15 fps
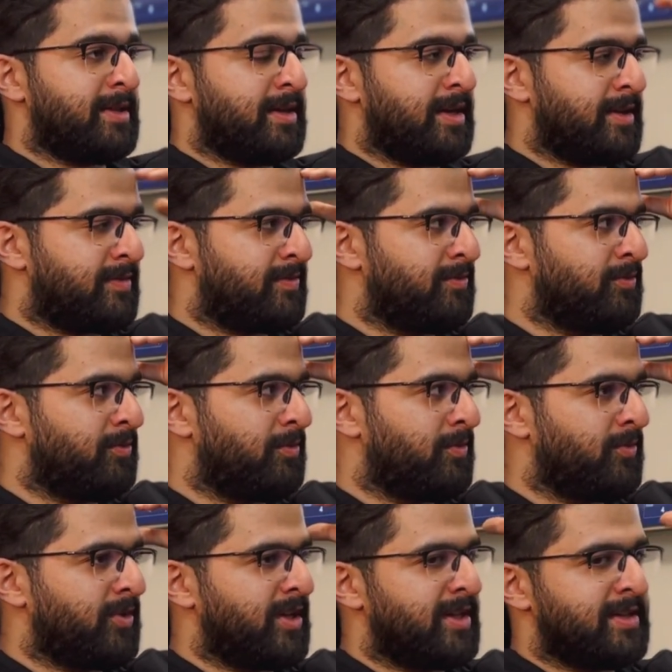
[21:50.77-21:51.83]
It
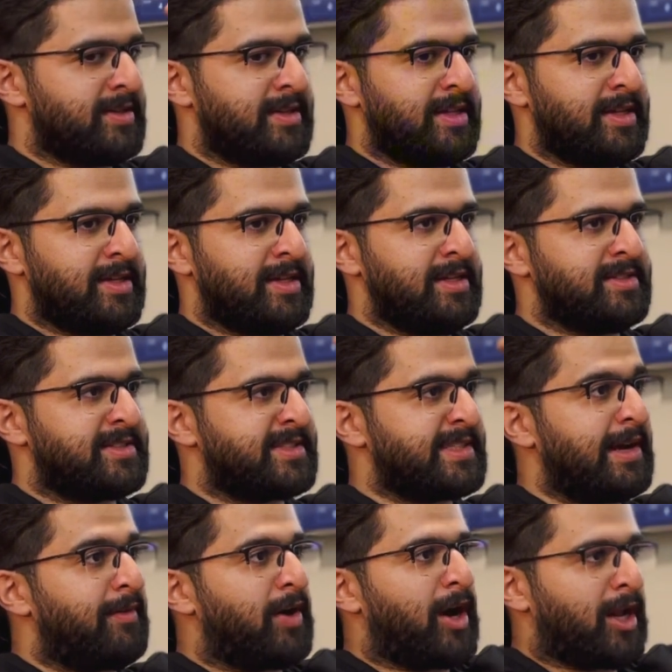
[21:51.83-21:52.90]
in
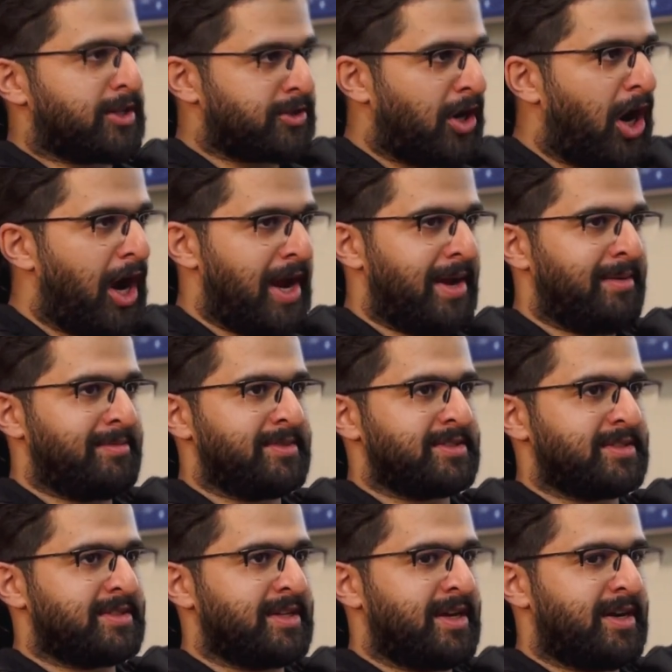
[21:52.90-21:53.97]
several
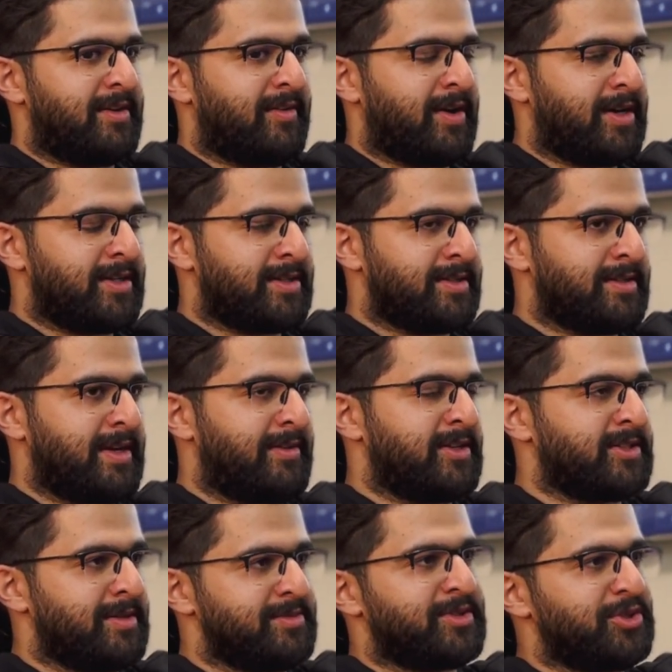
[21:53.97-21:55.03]
times there
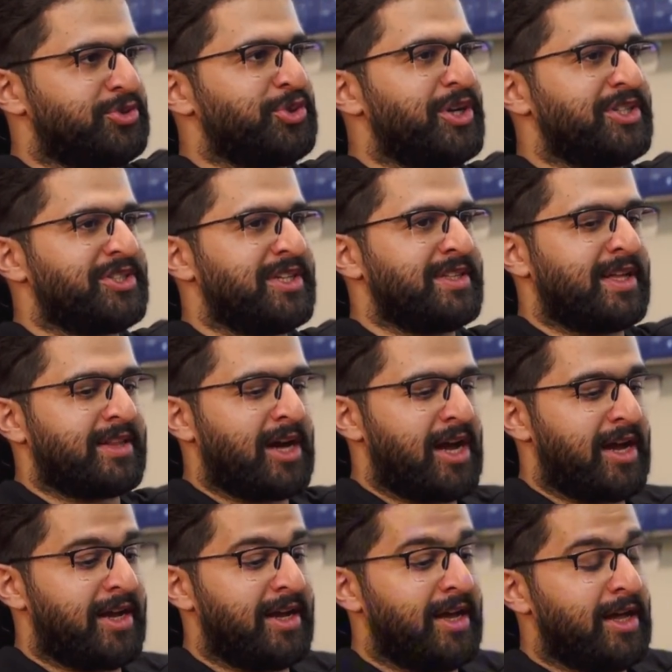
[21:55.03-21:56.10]
was some situation that
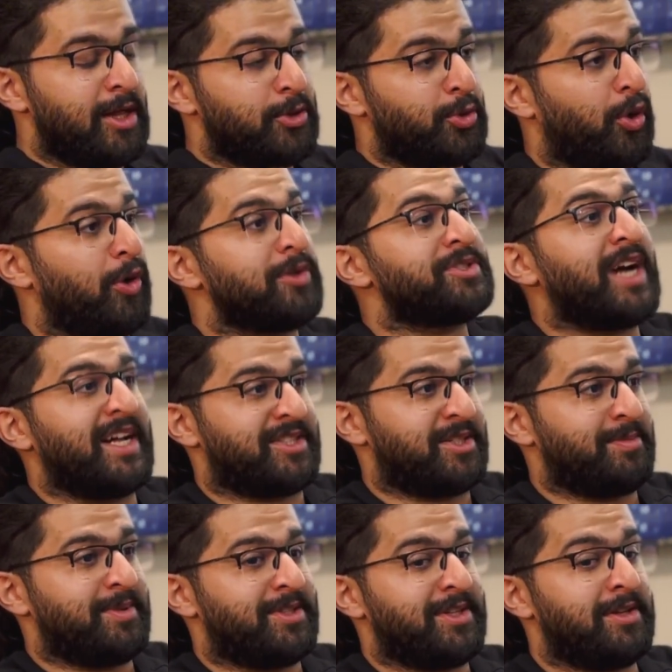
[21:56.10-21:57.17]
I told
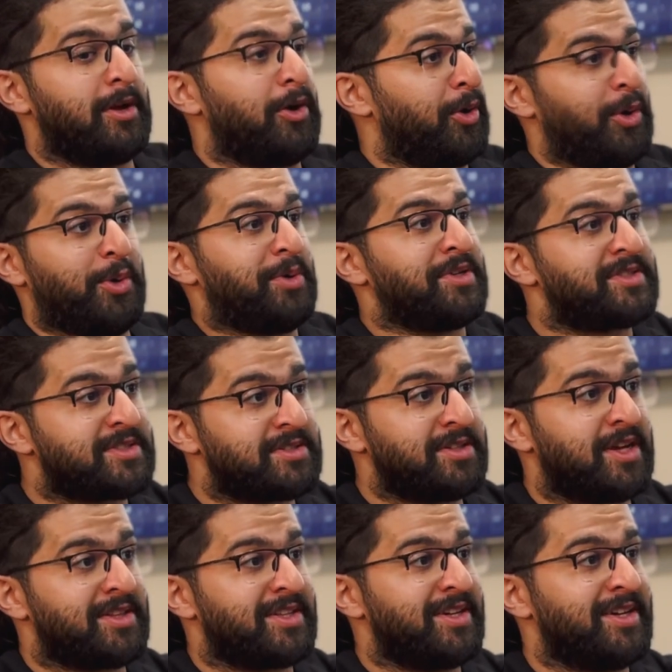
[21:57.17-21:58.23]
ChatGPT, no, it's
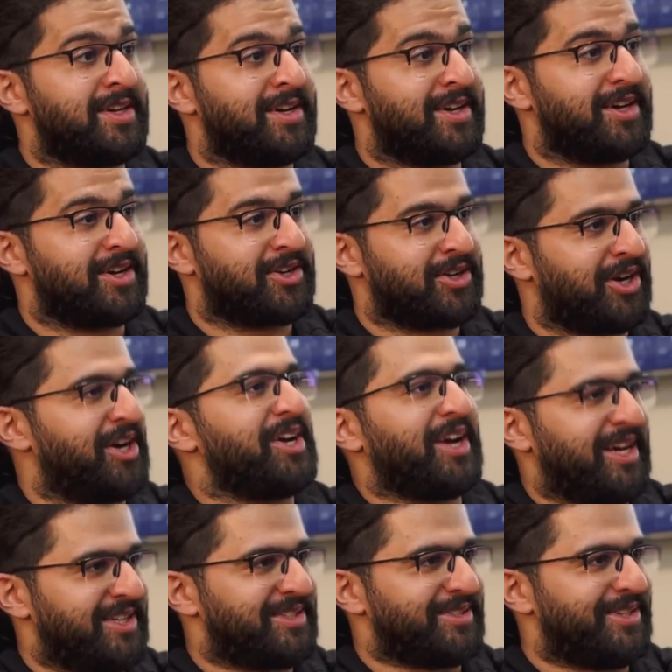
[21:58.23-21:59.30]
not a correct
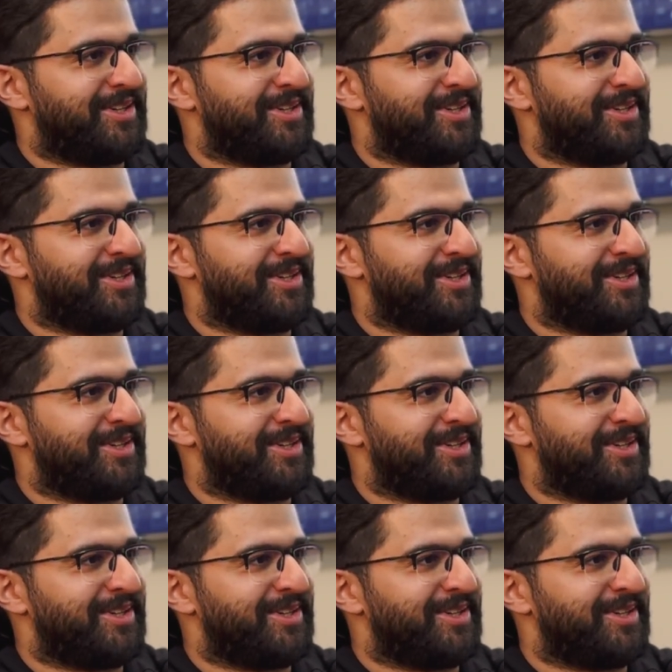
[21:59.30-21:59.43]
answer,